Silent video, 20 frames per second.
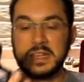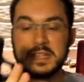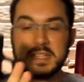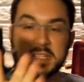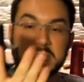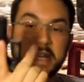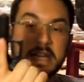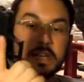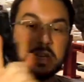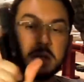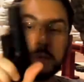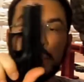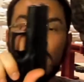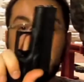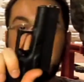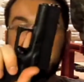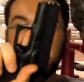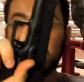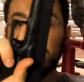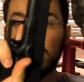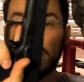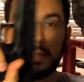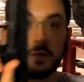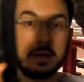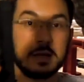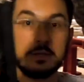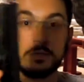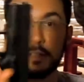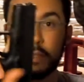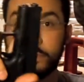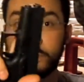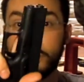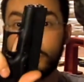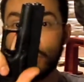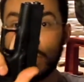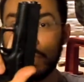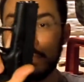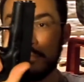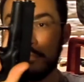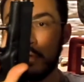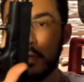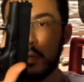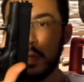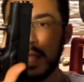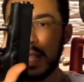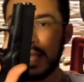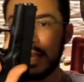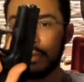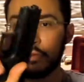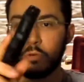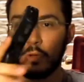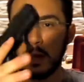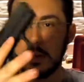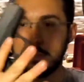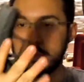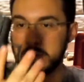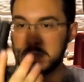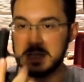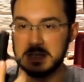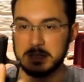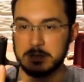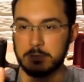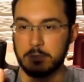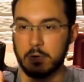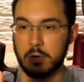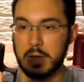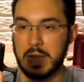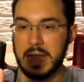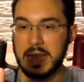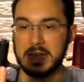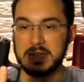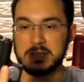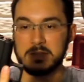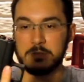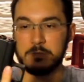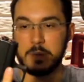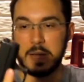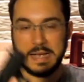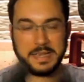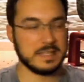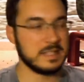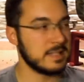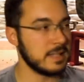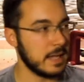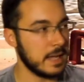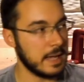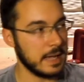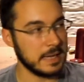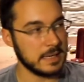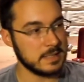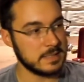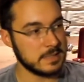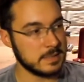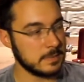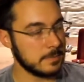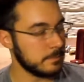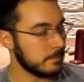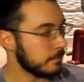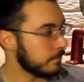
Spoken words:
extended mag in there, it gives you a pretty full hand grip, at least for hands of my size.